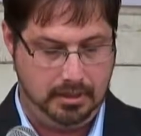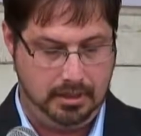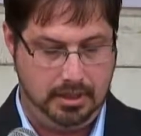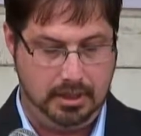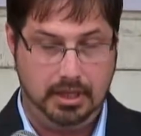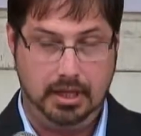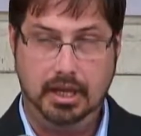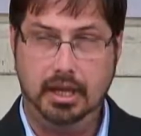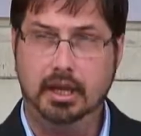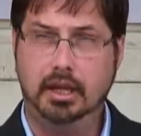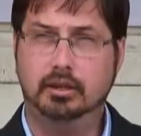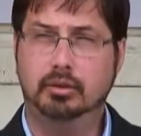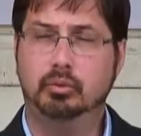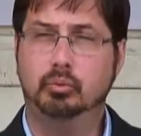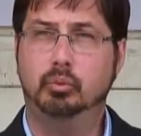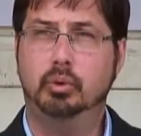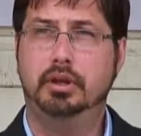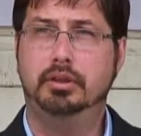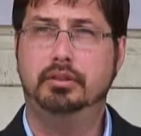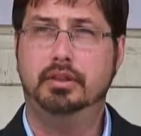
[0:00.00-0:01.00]

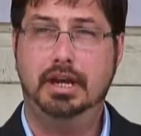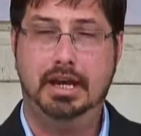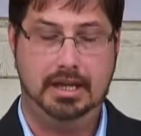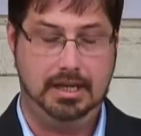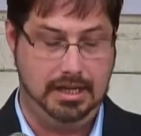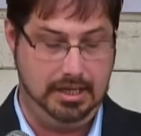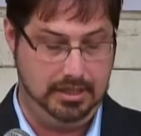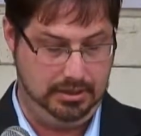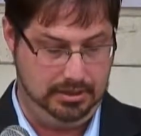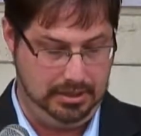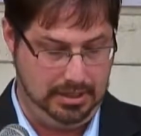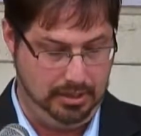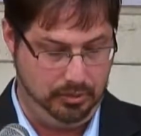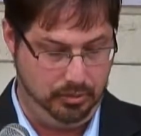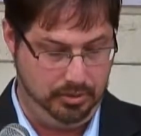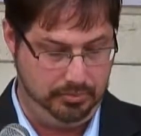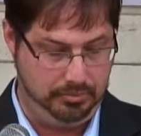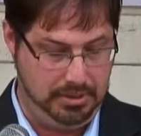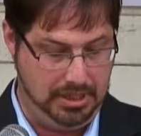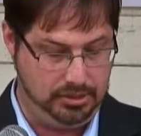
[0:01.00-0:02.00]
And with that, I
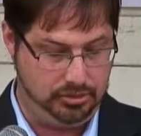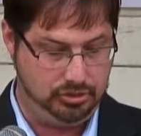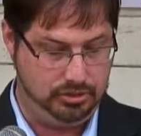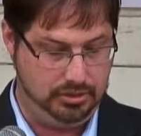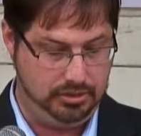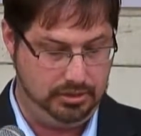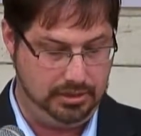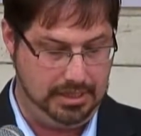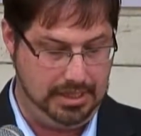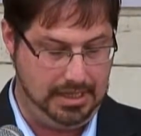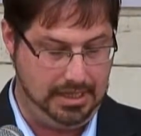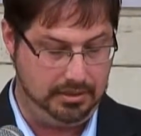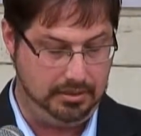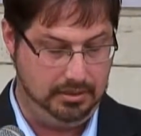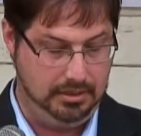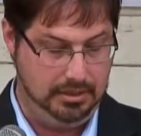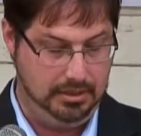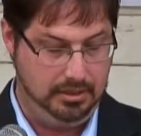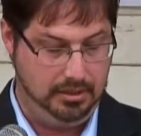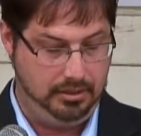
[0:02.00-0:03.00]
would mention that
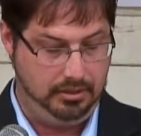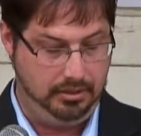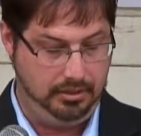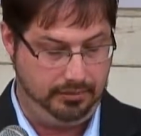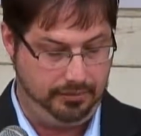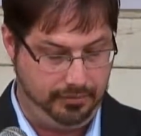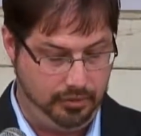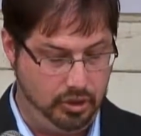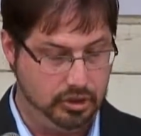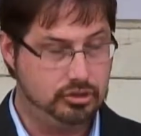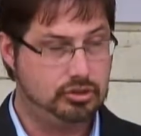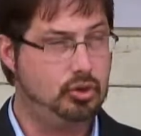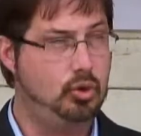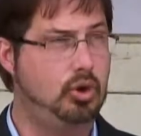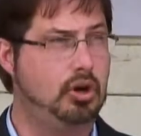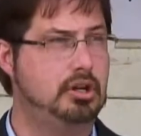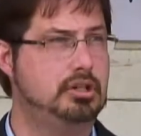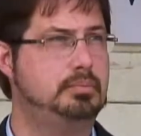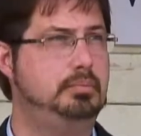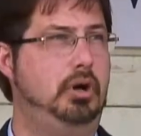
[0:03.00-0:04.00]
the first
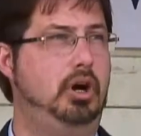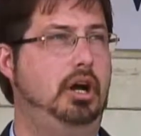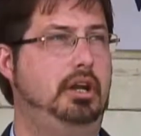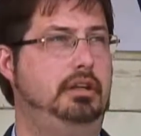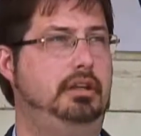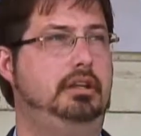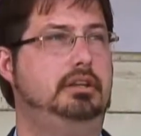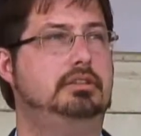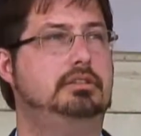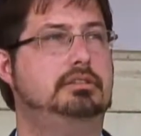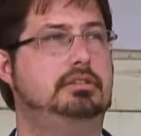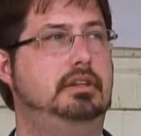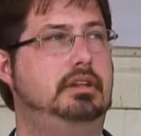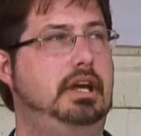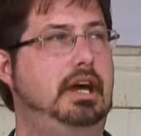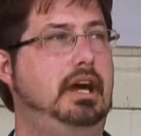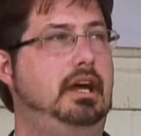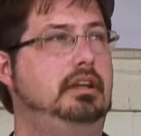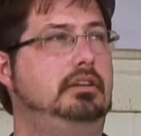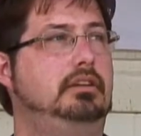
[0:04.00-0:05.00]
correspondence
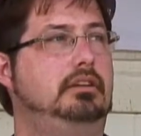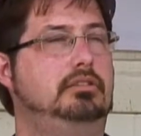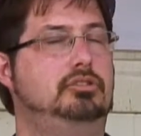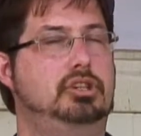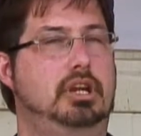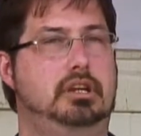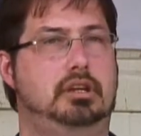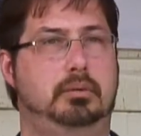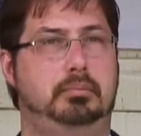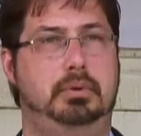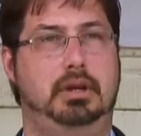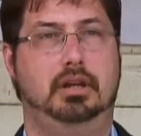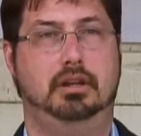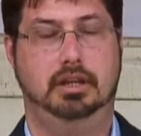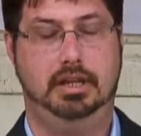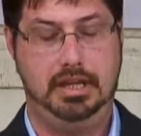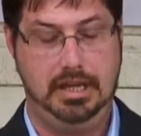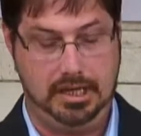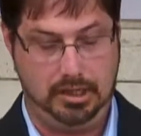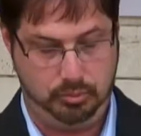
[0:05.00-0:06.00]
that Jacob
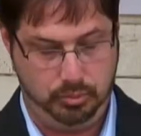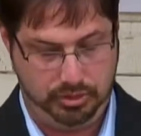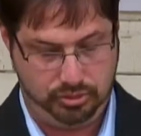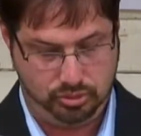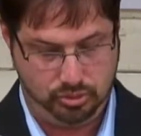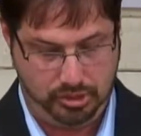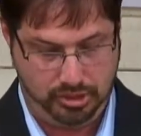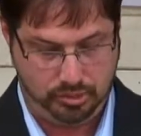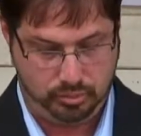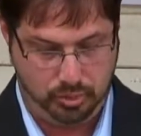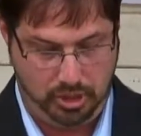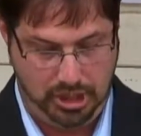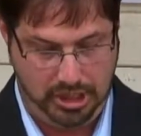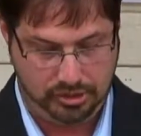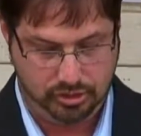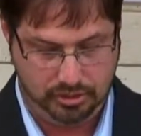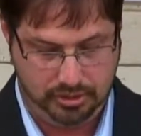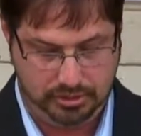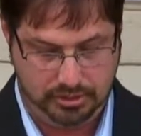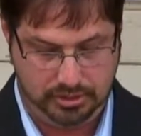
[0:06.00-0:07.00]
Bayley had with George
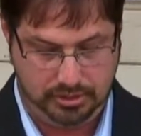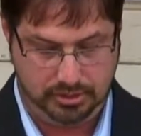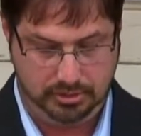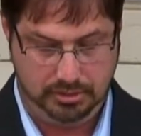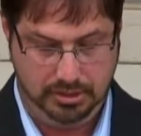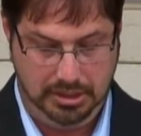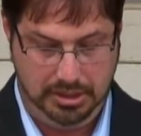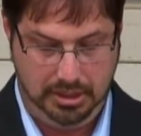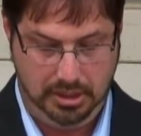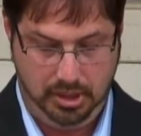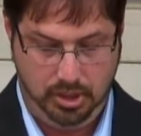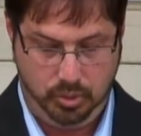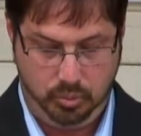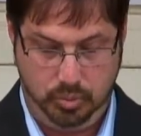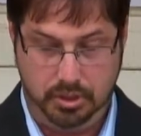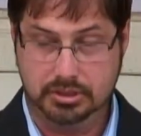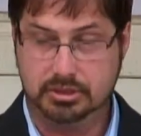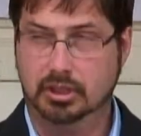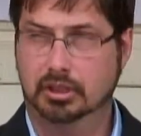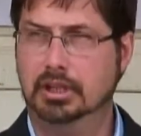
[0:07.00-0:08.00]
Washington
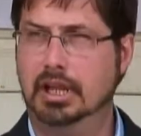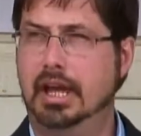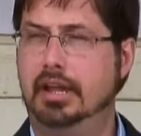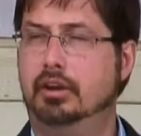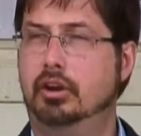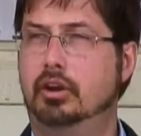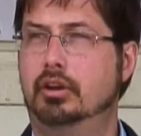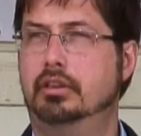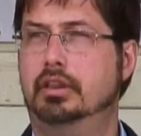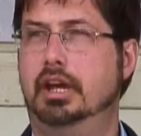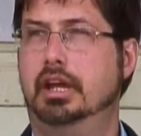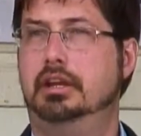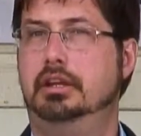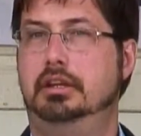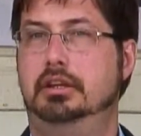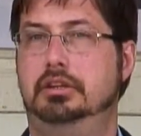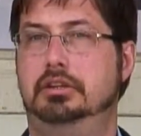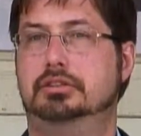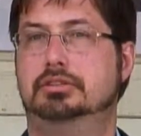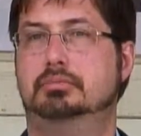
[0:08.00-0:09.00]
was a letter that
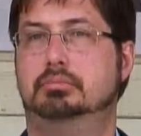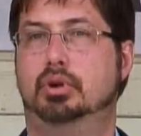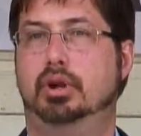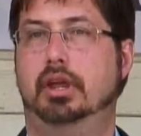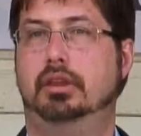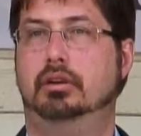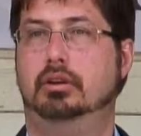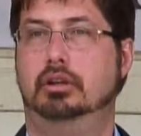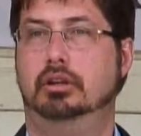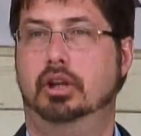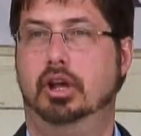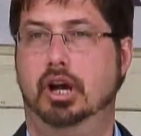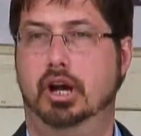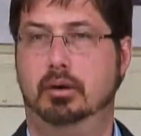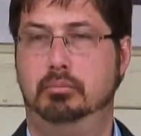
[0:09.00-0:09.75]
his brother-in-law,